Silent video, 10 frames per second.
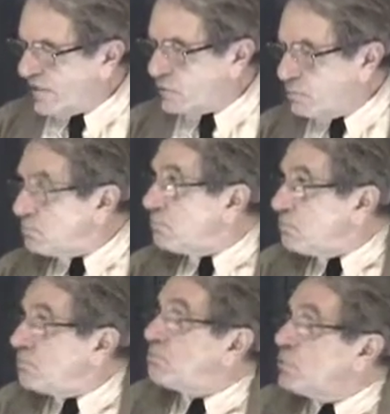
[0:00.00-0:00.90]
that
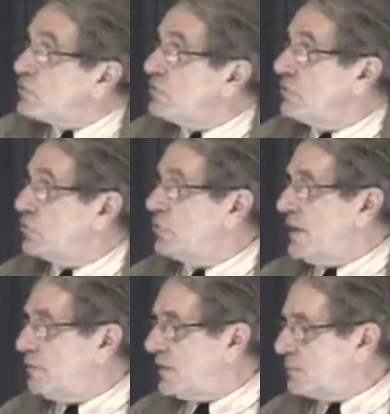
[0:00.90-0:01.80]
put
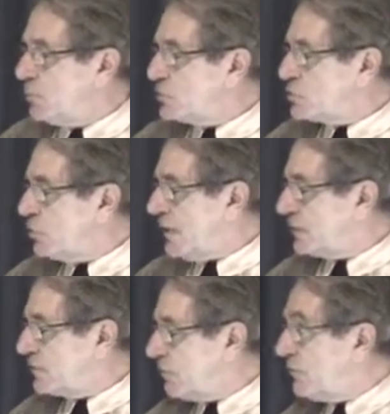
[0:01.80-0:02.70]
together that put
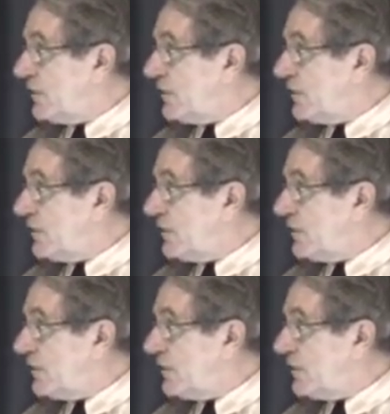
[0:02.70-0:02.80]
together